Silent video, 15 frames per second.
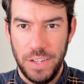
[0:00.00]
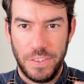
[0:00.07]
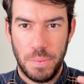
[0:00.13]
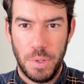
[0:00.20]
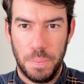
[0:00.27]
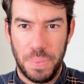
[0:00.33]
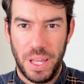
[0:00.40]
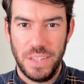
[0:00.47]
in
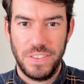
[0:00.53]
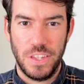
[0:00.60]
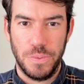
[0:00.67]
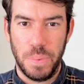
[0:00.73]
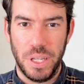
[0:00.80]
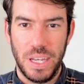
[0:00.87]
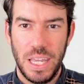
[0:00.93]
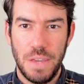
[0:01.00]
some of the
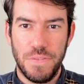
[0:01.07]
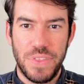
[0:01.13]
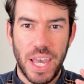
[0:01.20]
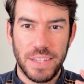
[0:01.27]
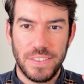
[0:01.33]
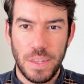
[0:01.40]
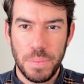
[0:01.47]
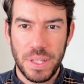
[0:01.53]
places, but if
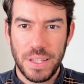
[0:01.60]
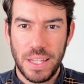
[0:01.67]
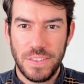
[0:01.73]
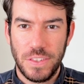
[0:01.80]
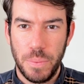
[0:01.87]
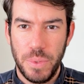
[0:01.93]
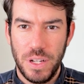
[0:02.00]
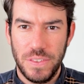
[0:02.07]
that's something that
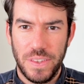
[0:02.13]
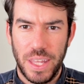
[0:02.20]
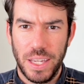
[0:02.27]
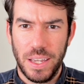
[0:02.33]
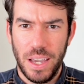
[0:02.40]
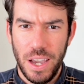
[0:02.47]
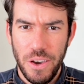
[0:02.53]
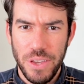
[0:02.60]
someone is
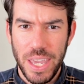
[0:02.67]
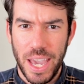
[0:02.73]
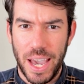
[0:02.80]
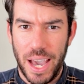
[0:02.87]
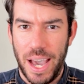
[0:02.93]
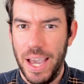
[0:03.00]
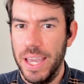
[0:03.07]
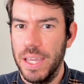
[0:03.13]
like, oh
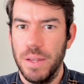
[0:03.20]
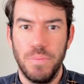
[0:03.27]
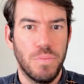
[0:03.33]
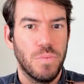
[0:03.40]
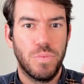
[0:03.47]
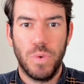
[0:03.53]
yeah, I